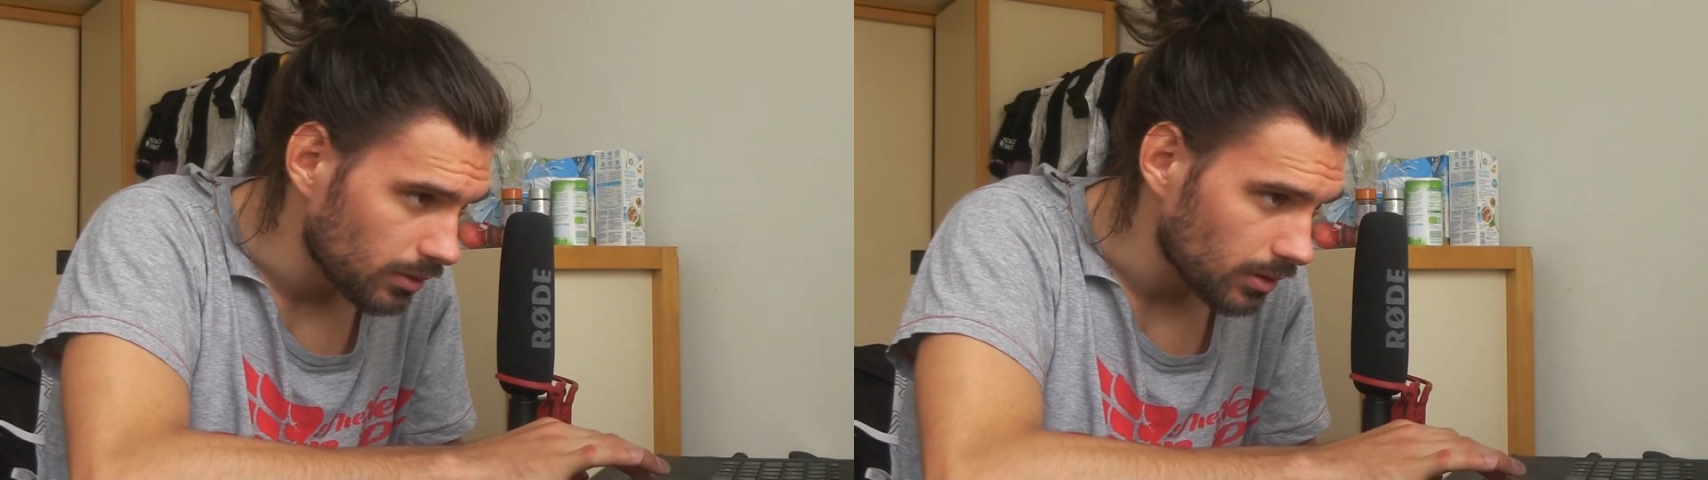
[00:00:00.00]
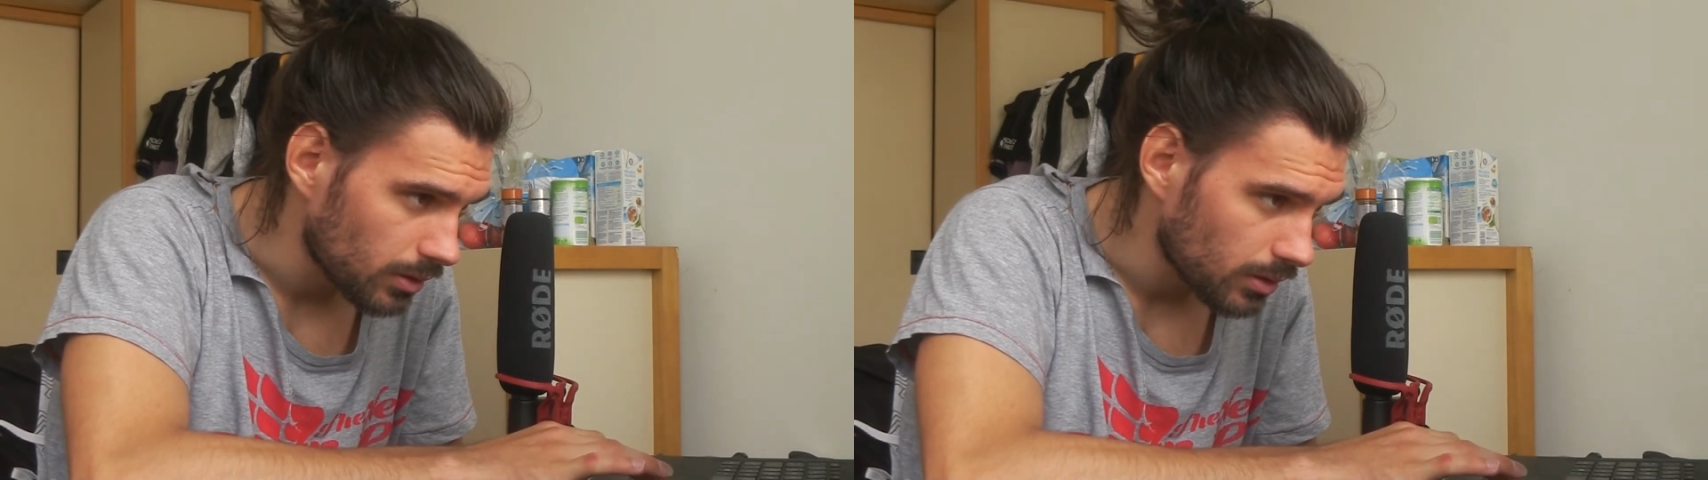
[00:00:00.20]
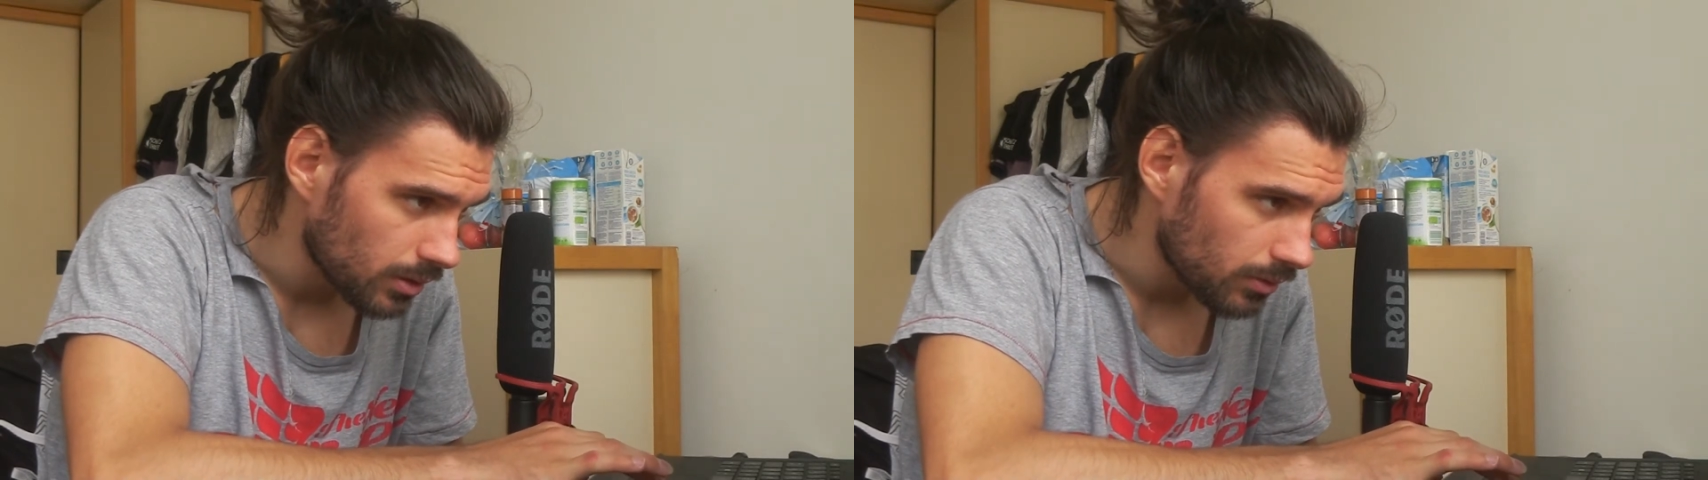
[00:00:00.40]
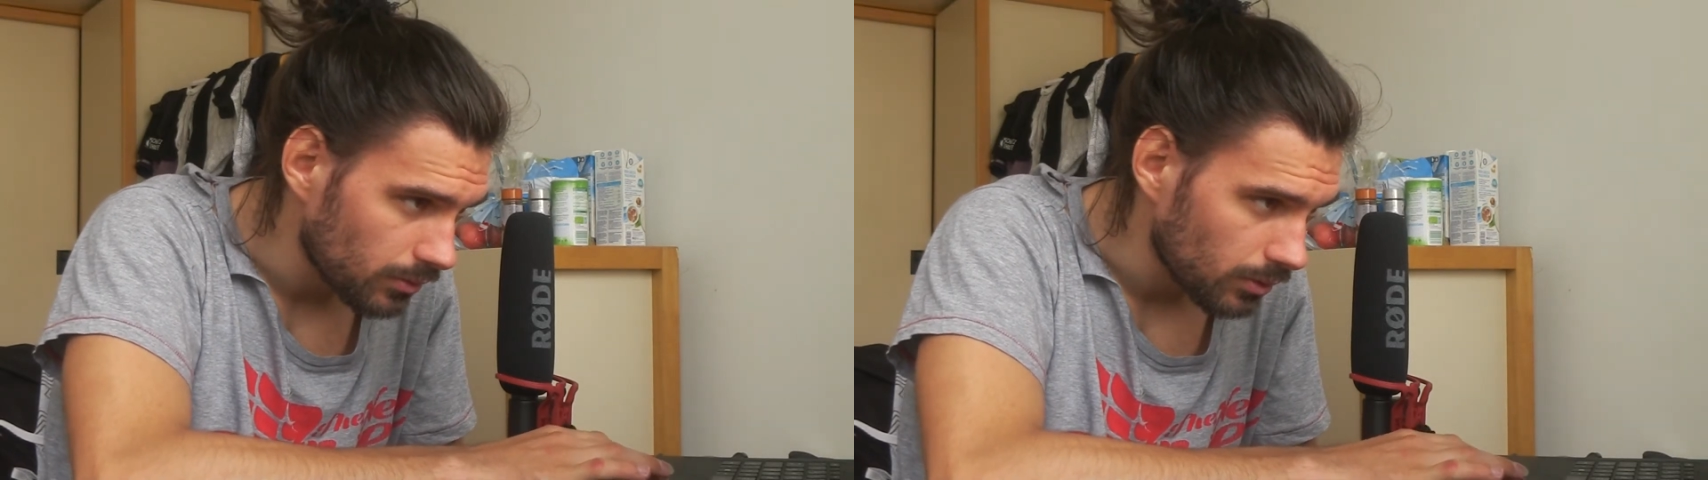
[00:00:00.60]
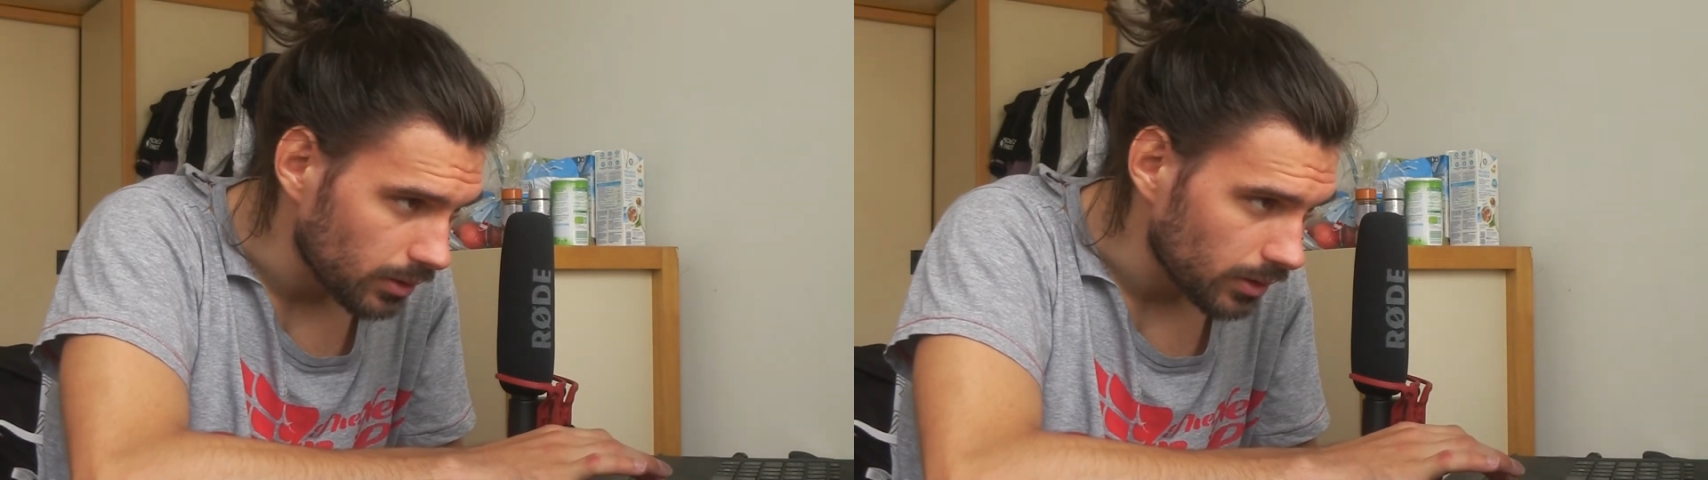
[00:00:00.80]
is
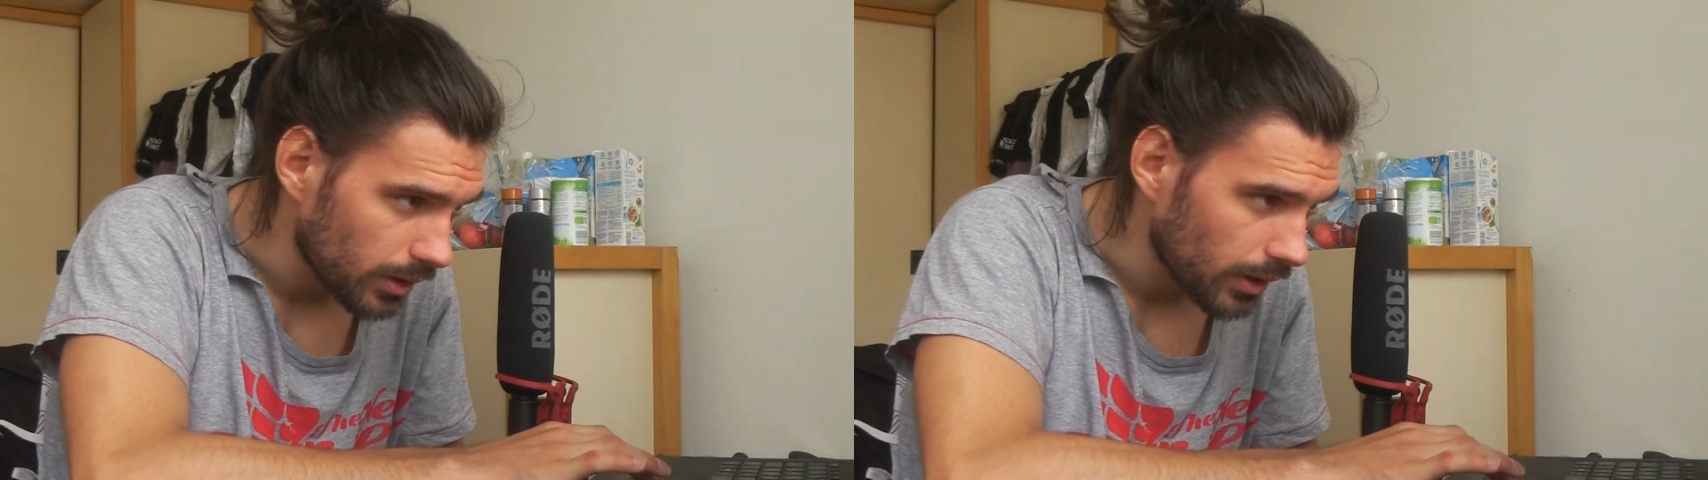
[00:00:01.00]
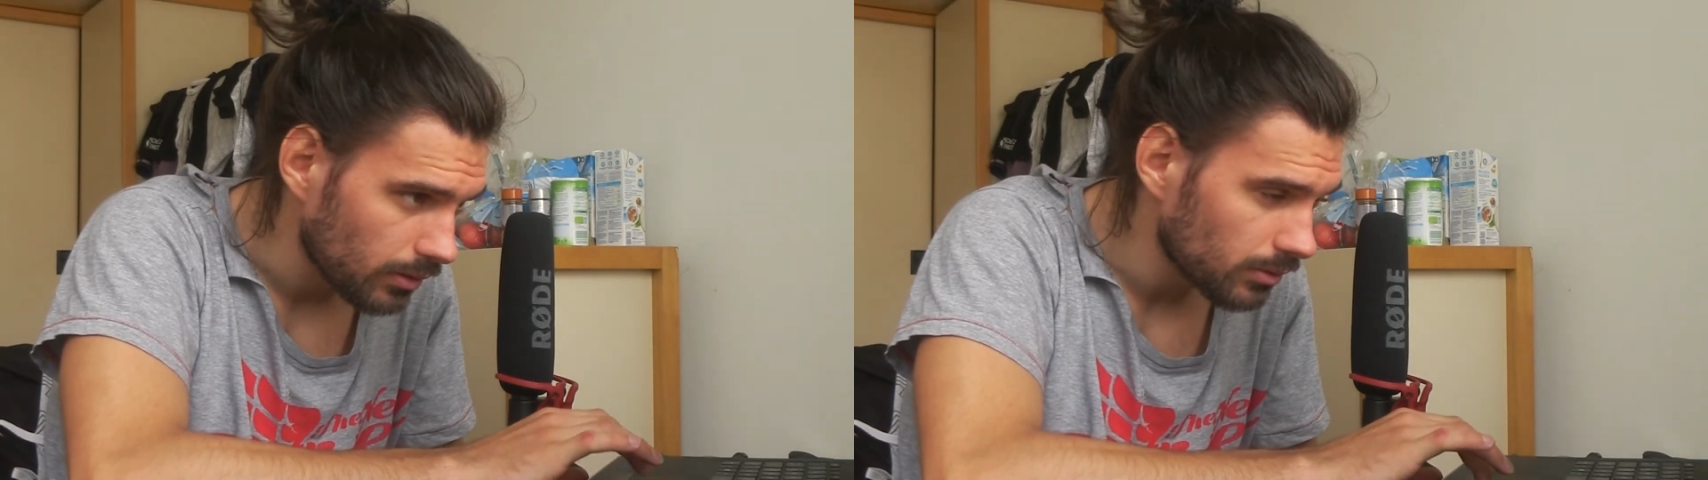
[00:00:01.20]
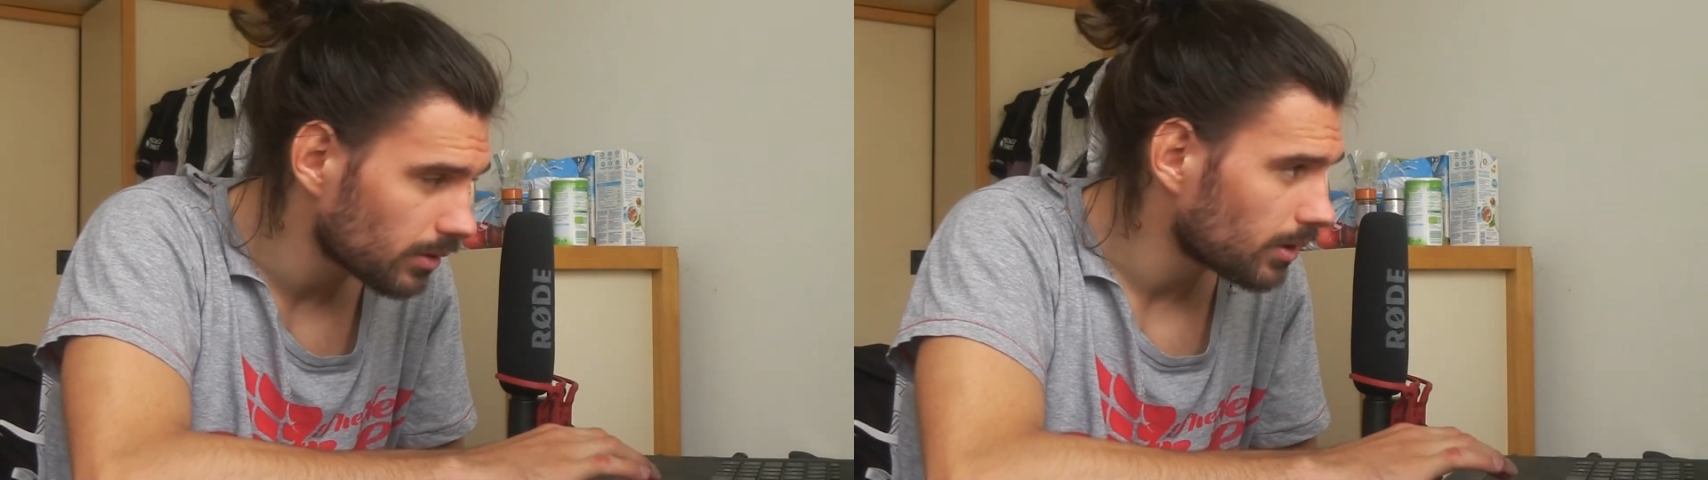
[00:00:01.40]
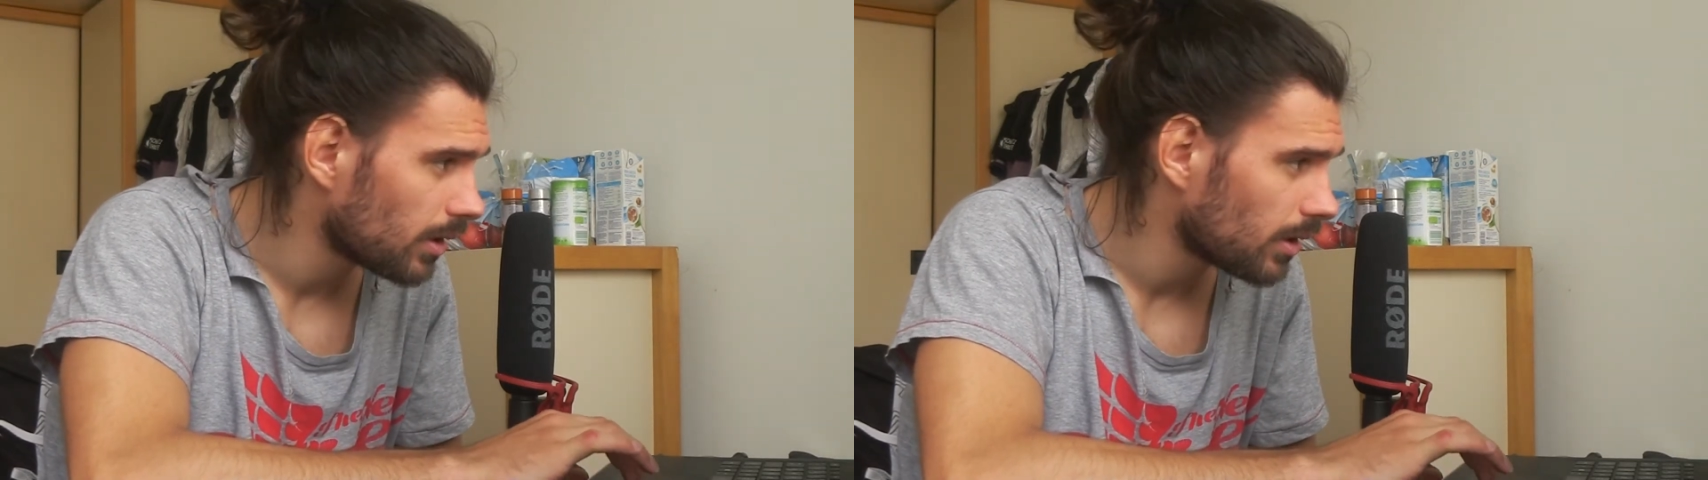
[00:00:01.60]
falling down,